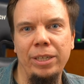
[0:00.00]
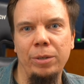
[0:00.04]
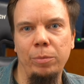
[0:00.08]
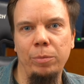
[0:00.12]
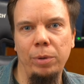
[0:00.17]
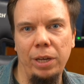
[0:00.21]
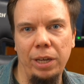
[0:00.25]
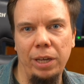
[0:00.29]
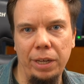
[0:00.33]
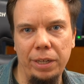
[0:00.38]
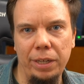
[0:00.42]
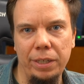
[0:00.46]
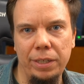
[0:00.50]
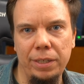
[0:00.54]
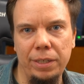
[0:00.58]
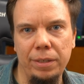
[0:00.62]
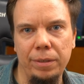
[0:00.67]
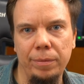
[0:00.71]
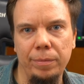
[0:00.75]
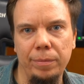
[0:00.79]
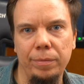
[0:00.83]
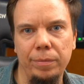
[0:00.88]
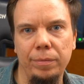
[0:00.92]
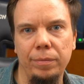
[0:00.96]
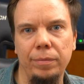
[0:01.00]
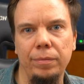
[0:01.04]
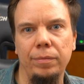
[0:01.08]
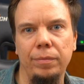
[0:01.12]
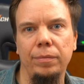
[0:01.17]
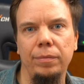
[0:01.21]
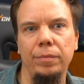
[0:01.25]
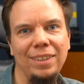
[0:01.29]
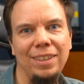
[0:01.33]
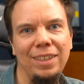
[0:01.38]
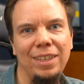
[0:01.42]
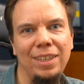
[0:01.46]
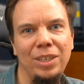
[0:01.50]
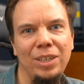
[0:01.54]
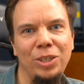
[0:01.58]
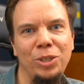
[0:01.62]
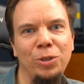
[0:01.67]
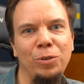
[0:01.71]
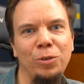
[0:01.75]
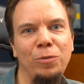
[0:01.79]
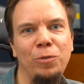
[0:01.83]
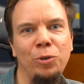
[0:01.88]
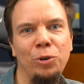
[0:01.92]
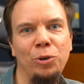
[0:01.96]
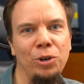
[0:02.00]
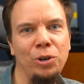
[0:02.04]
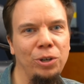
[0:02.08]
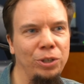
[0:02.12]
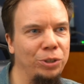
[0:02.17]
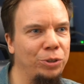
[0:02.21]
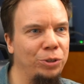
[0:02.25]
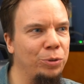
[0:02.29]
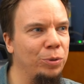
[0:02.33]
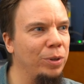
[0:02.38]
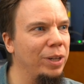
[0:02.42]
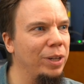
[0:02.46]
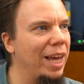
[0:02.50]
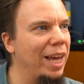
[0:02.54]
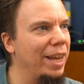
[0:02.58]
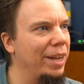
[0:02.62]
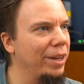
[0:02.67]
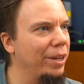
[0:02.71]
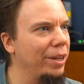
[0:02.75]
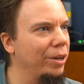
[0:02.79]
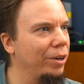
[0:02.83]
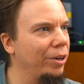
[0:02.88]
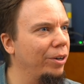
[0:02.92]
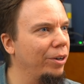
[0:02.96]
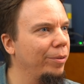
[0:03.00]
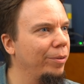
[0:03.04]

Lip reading: keys. So for Ctrl Enter,